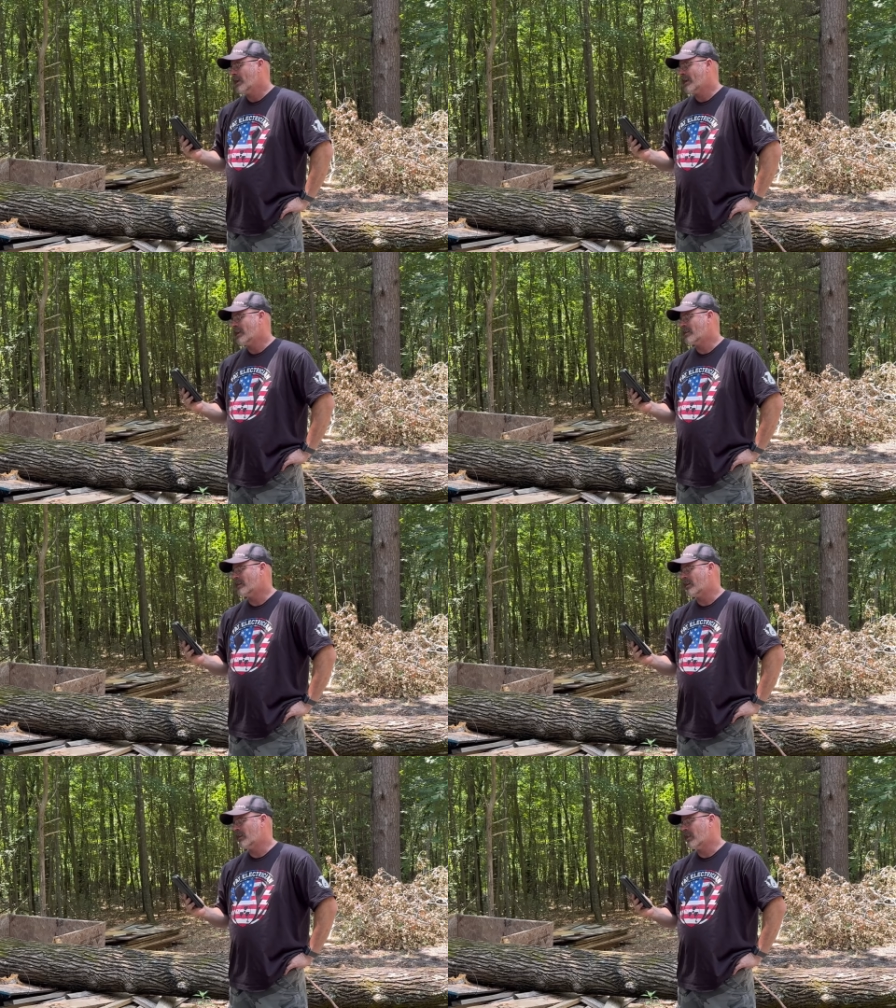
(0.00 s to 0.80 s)
and
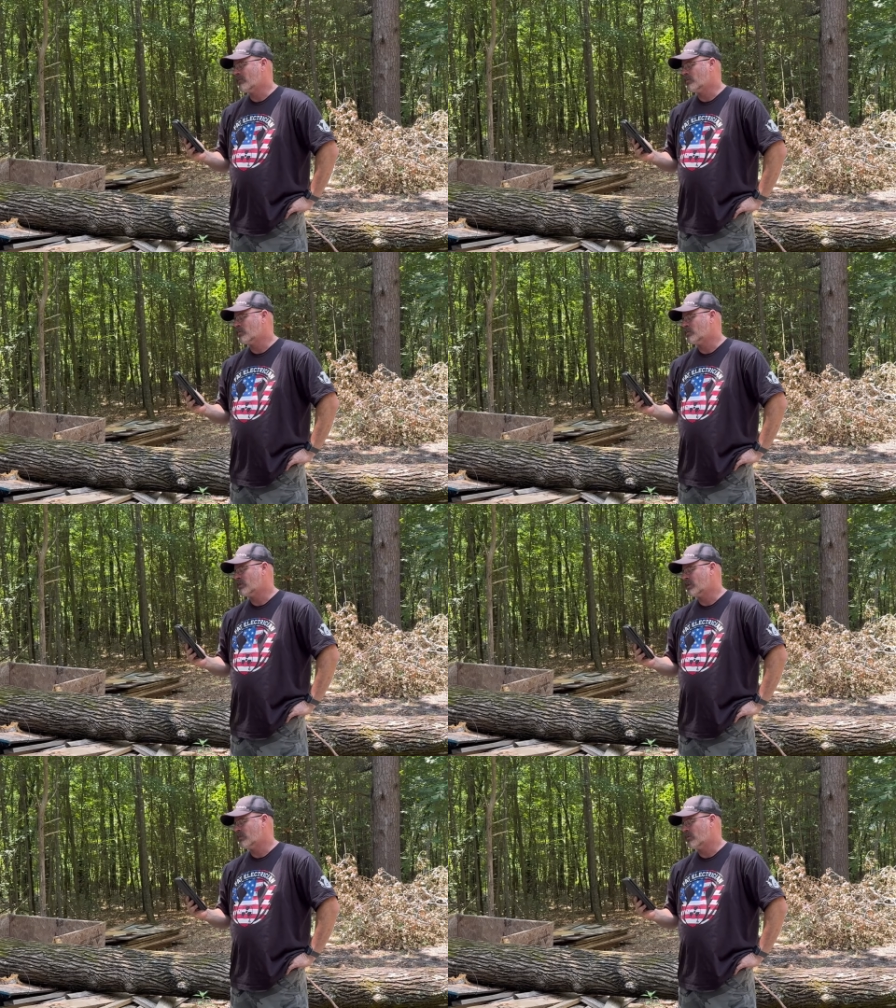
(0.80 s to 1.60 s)

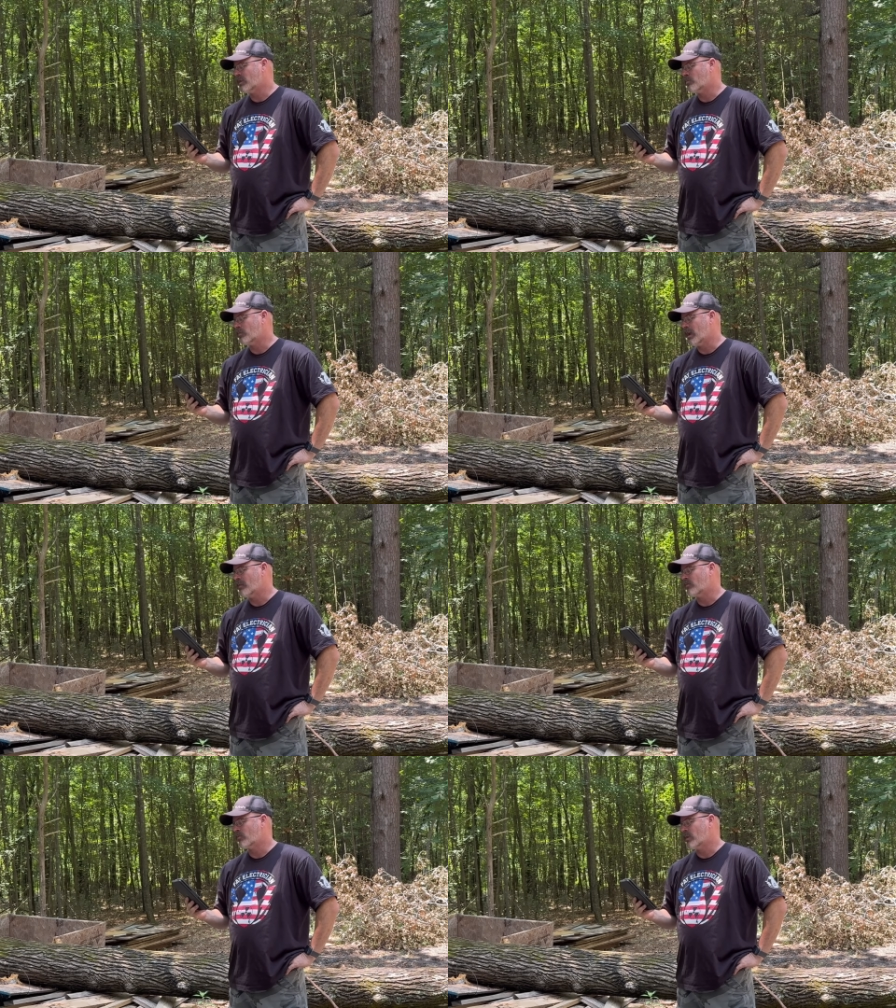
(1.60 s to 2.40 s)
11% develop
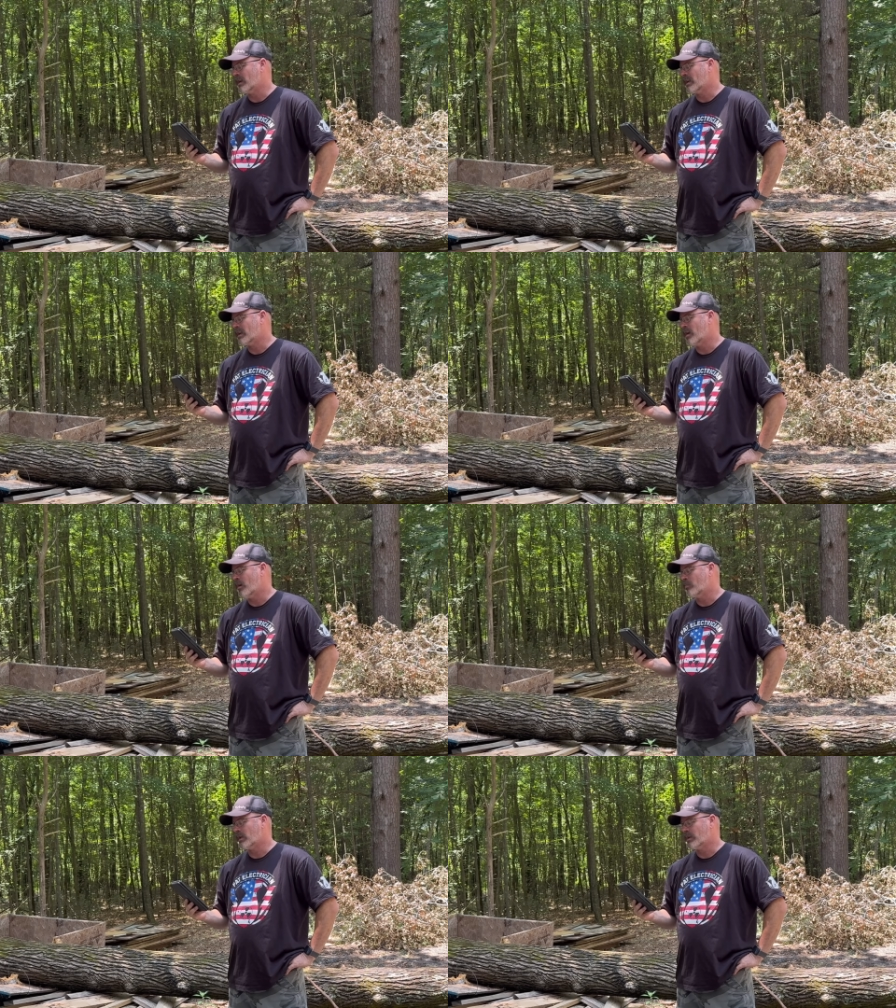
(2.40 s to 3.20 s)
life threatening
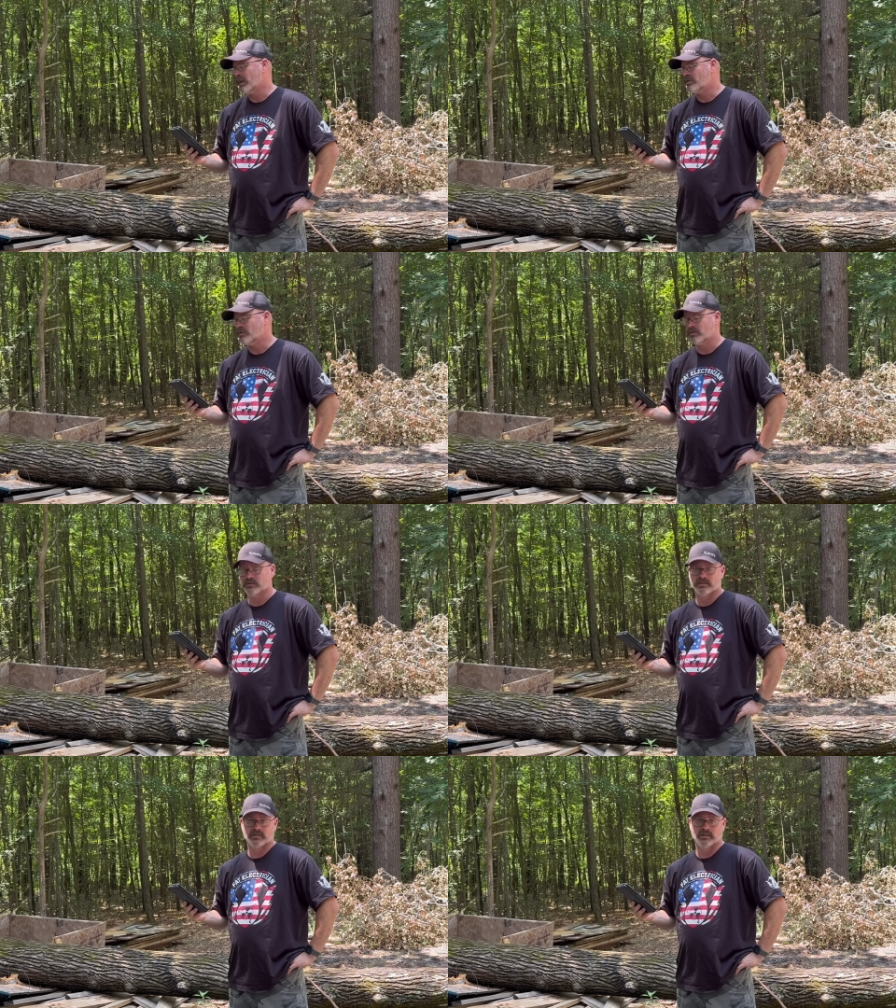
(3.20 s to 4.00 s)

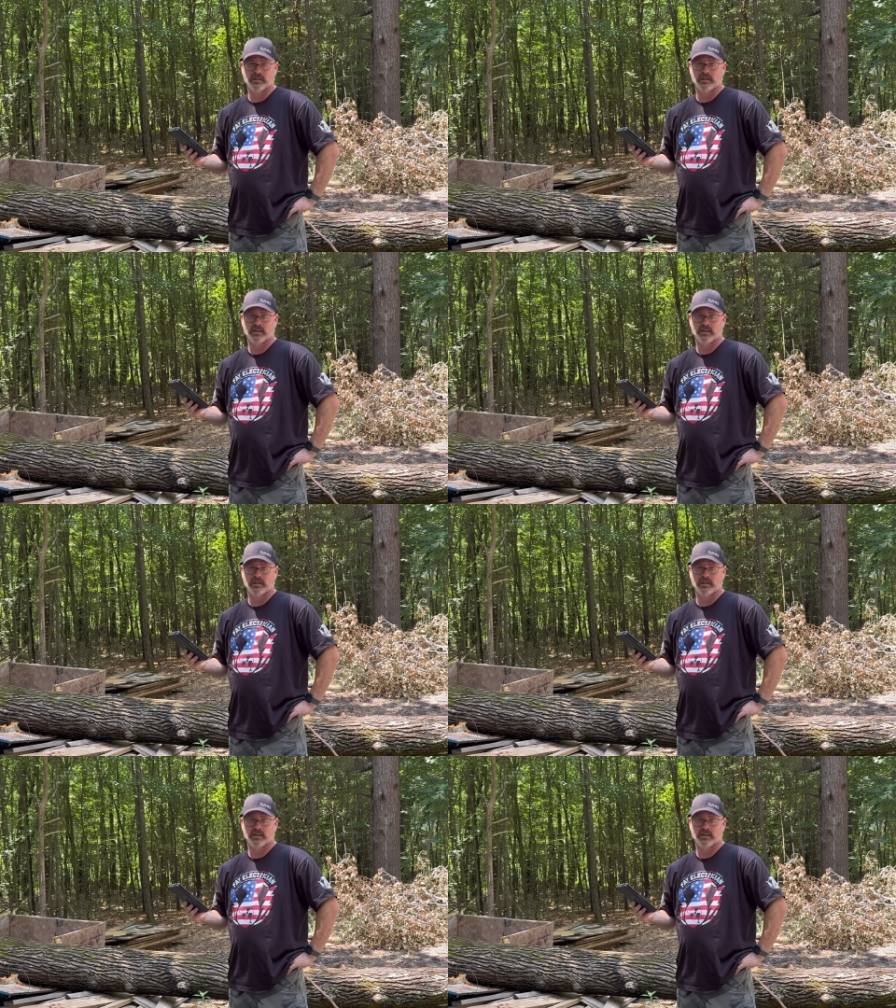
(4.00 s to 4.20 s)
complications.